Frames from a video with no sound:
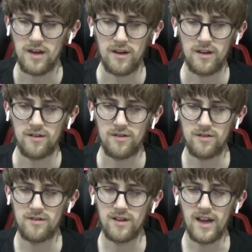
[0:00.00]
I don't know how
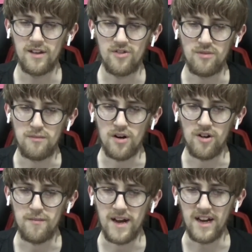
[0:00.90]
to say, say it. it
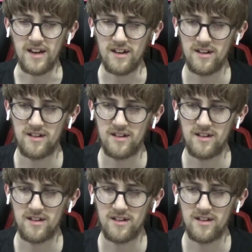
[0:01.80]
tomorrow, mate.